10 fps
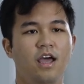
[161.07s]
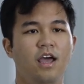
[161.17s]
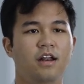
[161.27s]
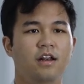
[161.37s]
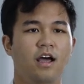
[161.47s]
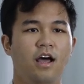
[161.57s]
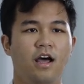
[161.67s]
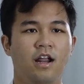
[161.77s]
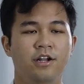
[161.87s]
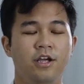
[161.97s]
and
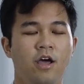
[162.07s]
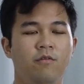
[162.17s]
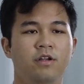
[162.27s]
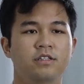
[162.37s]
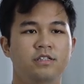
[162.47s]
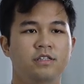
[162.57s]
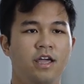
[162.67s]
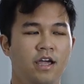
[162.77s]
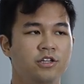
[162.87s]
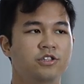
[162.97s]
another
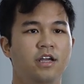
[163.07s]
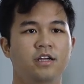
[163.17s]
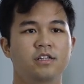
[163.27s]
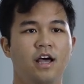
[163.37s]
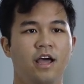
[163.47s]
advantage is